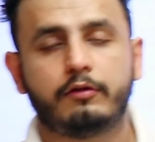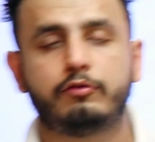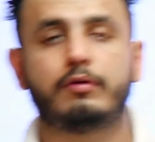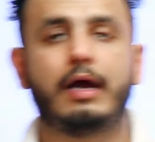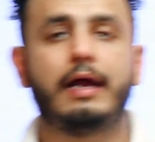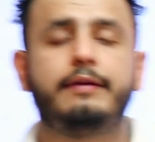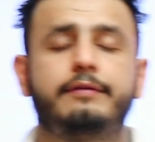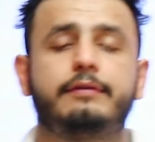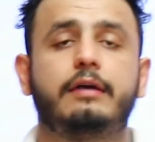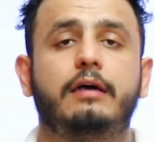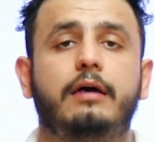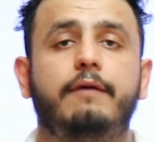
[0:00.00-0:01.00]
So guys,
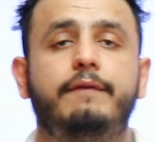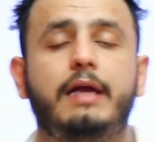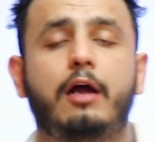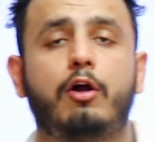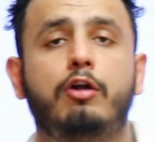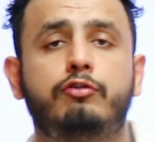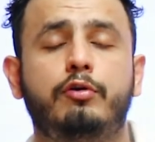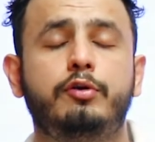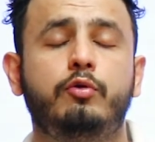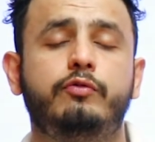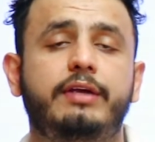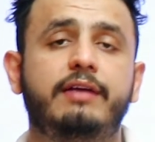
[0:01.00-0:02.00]
we are also
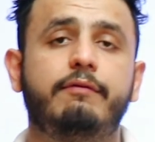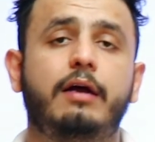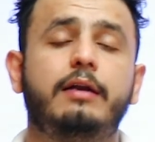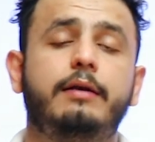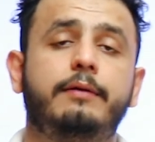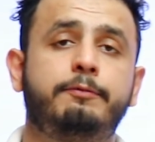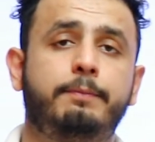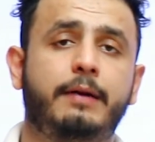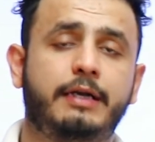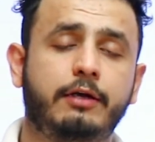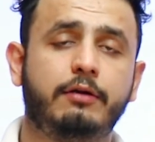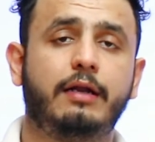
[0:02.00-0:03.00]
using one
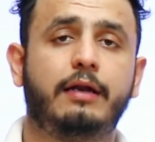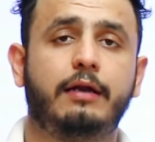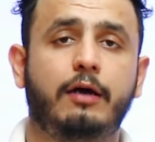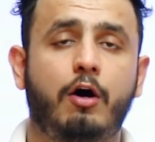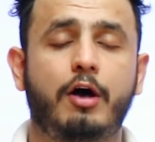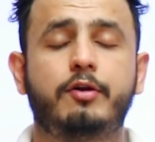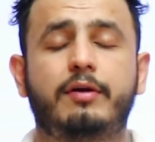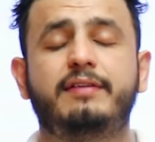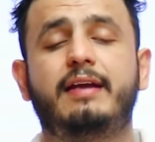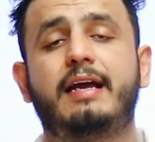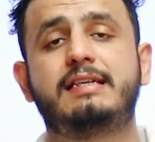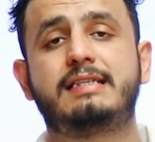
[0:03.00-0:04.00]
particular, or you can
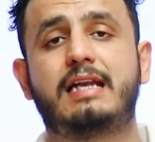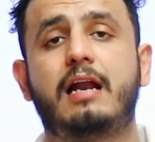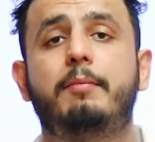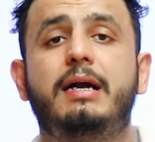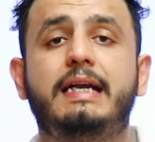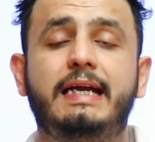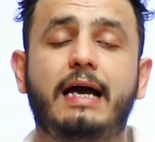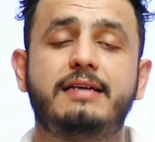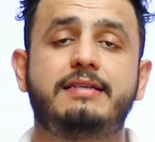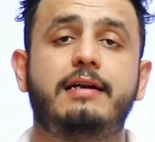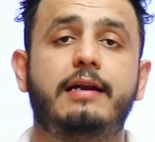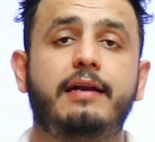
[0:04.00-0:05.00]
say extra
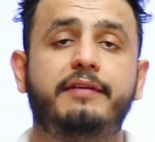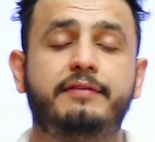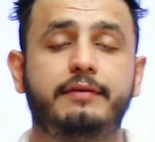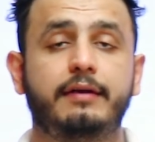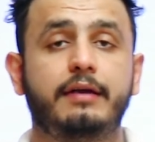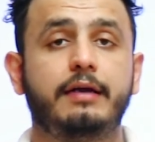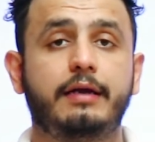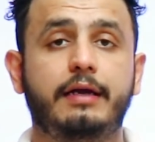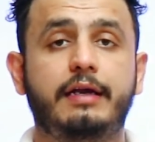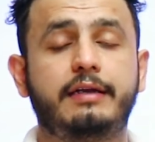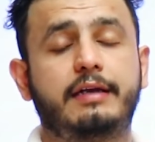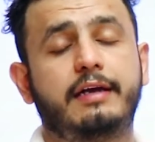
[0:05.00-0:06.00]
multicast address
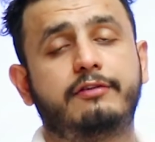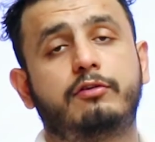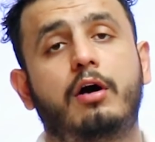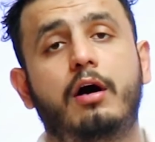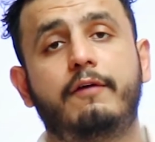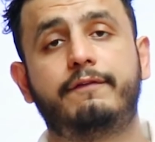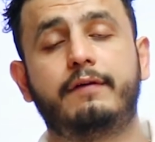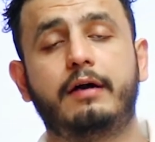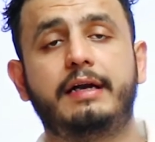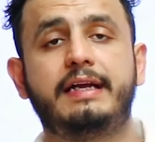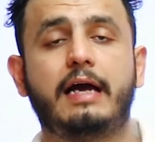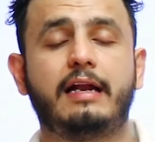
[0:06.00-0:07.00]
in case of
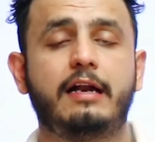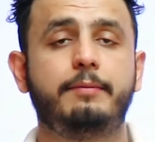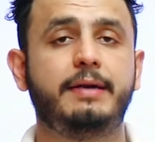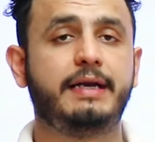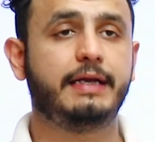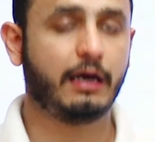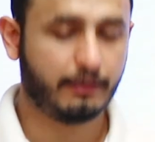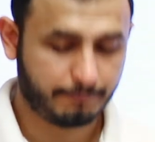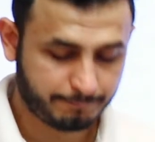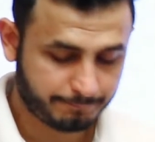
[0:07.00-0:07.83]
DR and BDR.